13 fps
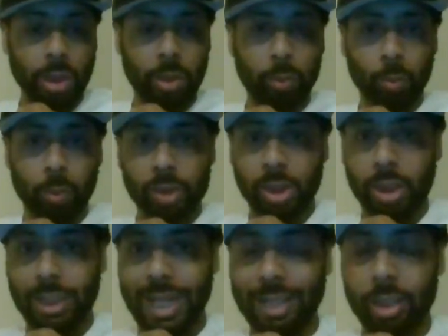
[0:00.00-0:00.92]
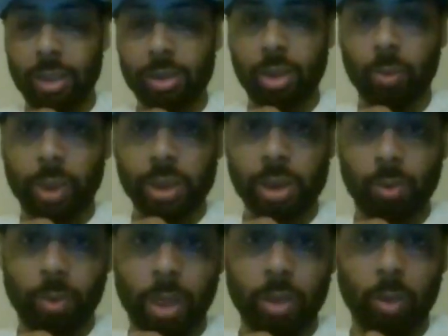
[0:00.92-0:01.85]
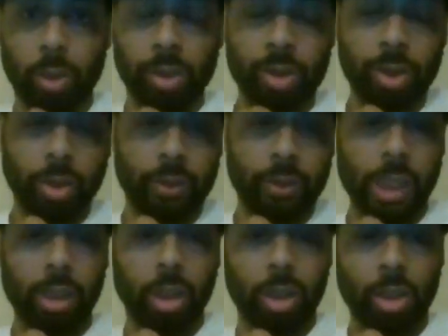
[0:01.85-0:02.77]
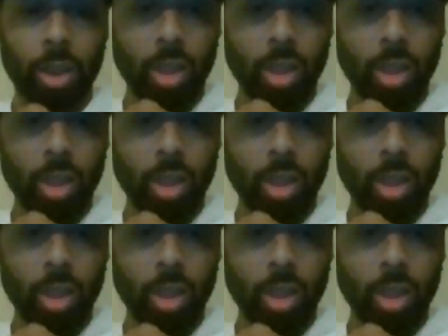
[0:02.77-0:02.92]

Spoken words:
they got into the restaurant or into the deli,